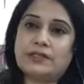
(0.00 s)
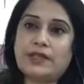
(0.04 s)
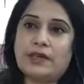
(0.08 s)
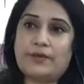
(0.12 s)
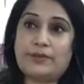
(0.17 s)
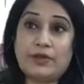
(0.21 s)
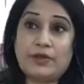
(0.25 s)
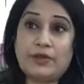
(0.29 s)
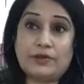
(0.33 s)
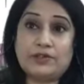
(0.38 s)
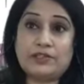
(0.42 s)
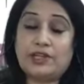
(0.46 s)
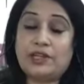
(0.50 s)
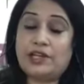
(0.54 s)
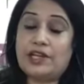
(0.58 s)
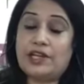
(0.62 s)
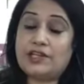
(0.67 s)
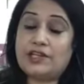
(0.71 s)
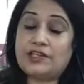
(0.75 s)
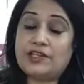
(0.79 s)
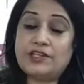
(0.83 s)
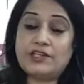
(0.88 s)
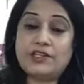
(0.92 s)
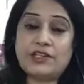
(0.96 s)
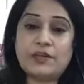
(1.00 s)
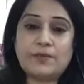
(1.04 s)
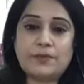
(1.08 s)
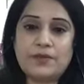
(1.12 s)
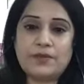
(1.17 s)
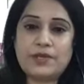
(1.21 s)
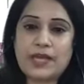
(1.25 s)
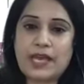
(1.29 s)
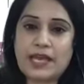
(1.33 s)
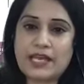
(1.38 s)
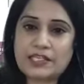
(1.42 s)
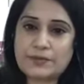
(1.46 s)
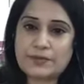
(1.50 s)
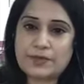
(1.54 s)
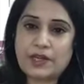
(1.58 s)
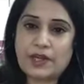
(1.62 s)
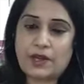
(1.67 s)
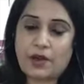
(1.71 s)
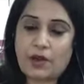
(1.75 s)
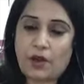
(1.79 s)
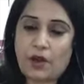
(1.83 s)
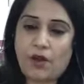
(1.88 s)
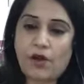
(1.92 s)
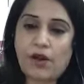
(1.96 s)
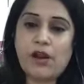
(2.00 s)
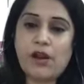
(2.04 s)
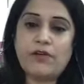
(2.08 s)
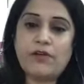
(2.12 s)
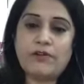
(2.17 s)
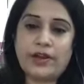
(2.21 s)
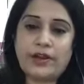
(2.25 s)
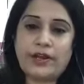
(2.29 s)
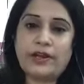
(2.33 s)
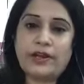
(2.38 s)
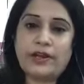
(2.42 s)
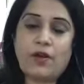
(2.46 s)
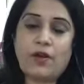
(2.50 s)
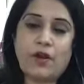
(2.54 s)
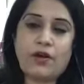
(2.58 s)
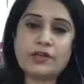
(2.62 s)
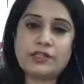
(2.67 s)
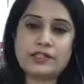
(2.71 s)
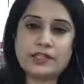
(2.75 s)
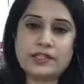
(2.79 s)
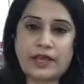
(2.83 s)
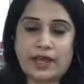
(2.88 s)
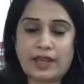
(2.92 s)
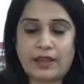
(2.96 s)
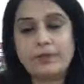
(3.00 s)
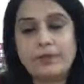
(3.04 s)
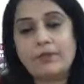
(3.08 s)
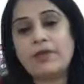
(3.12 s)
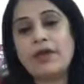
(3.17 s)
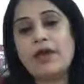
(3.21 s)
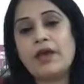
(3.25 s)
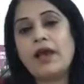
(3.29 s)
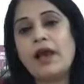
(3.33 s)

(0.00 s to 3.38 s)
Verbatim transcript: uh, because the relationship it has been a long, very long time.